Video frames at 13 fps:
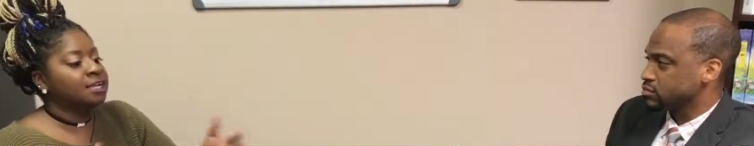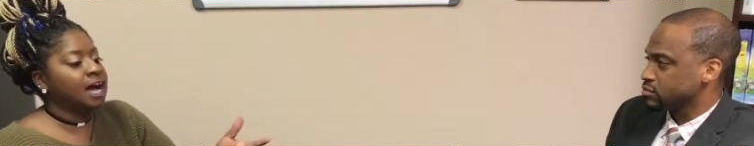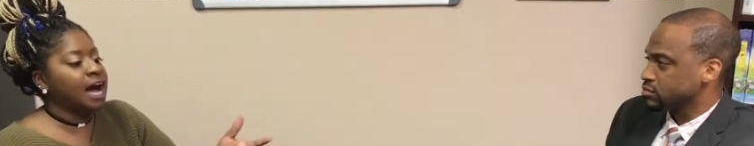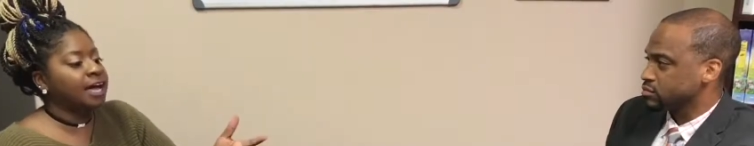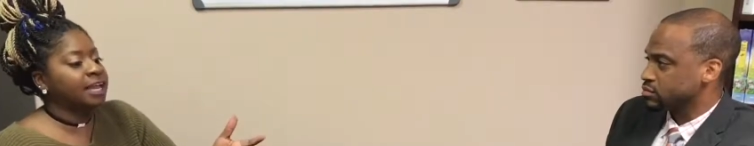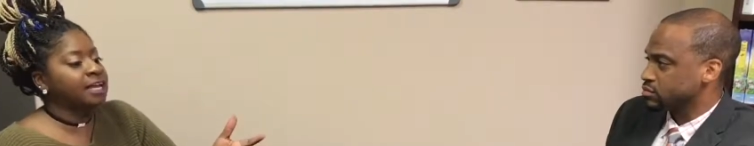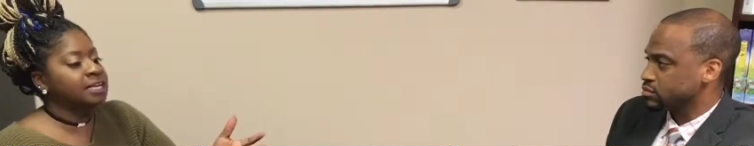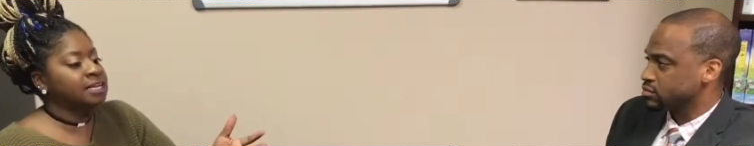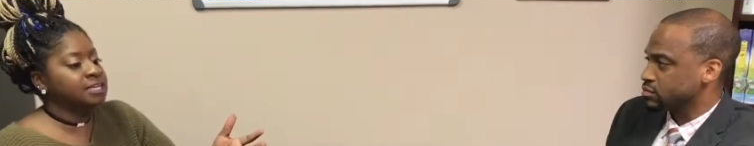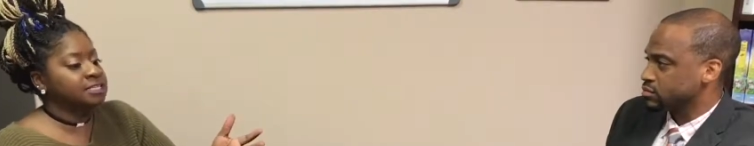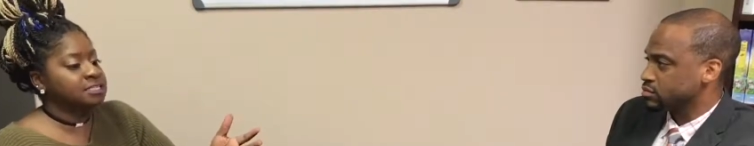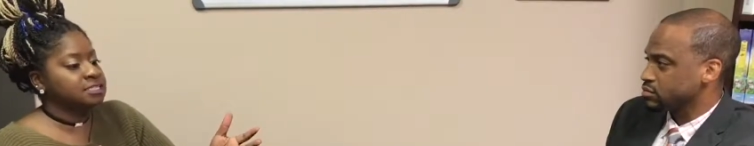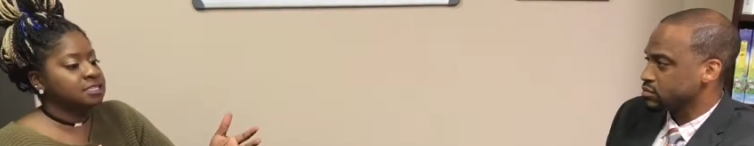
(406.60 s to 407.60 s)
Speaker 1: God
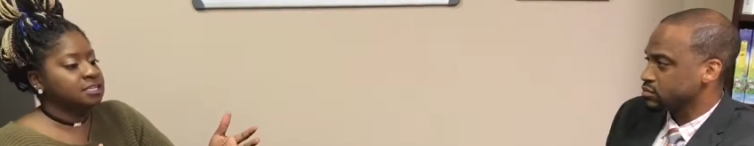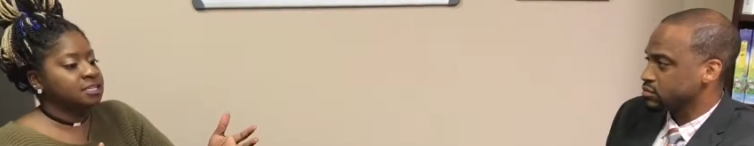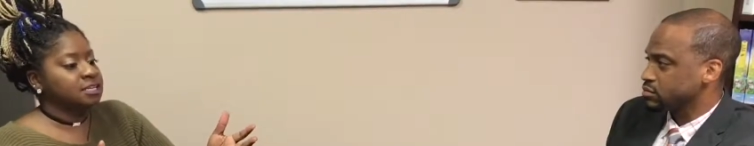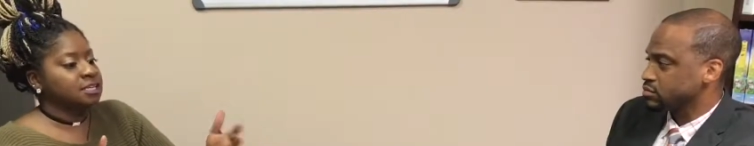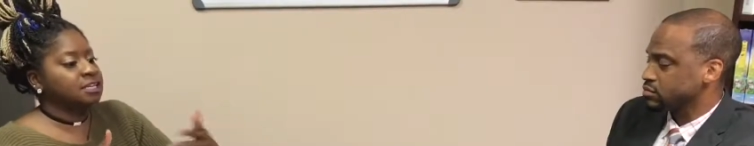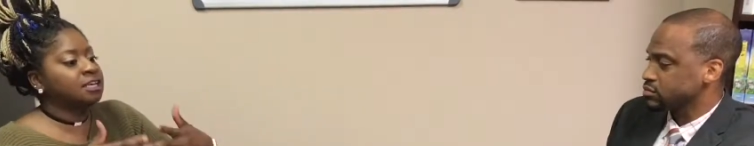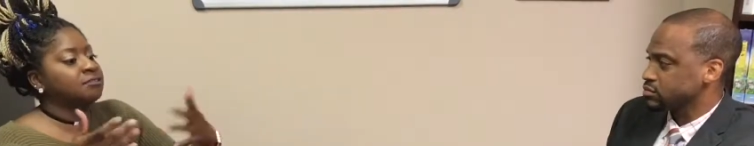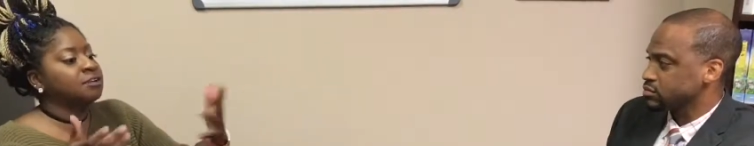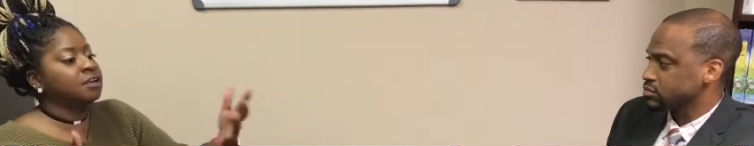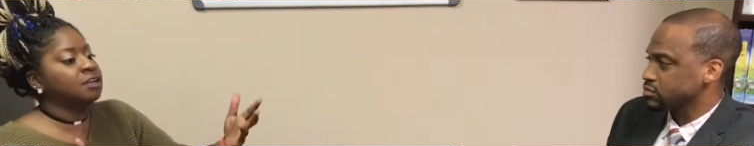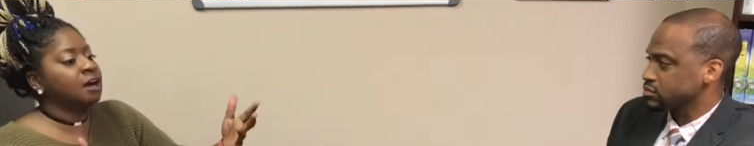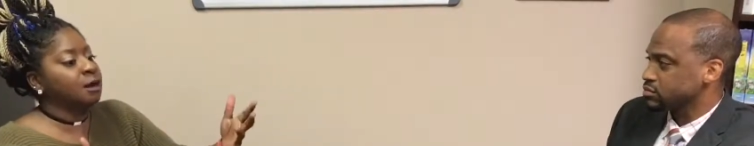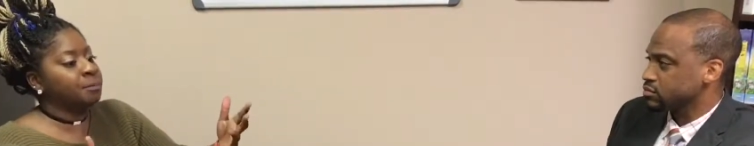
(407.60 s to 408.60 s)
has
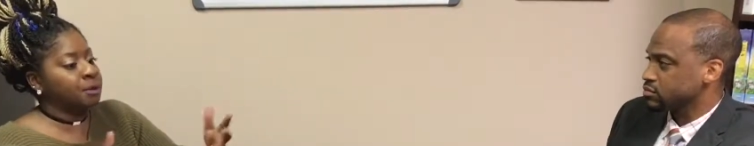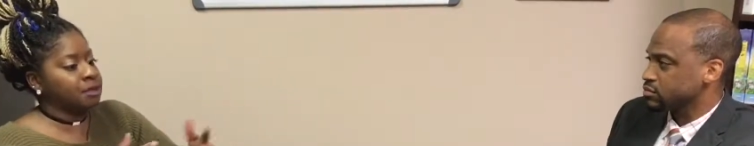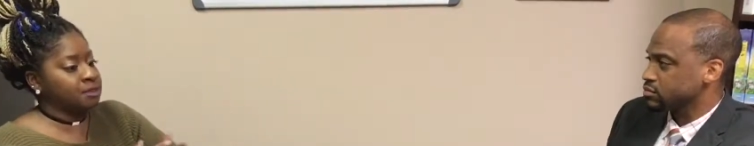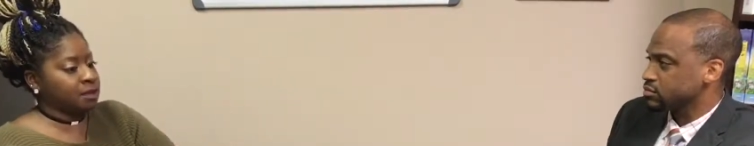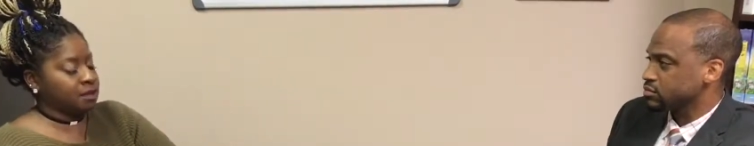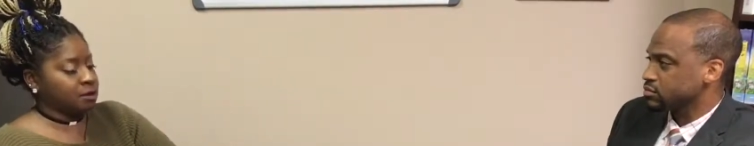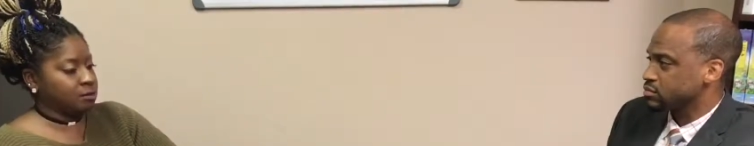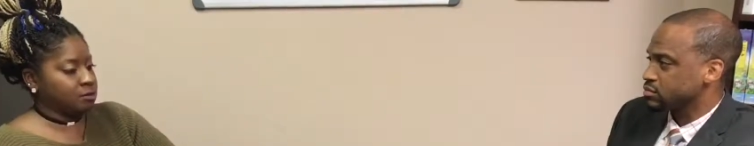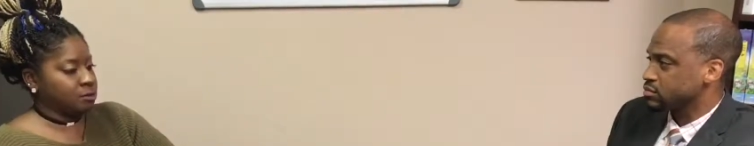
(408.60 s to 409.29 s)
given up on them?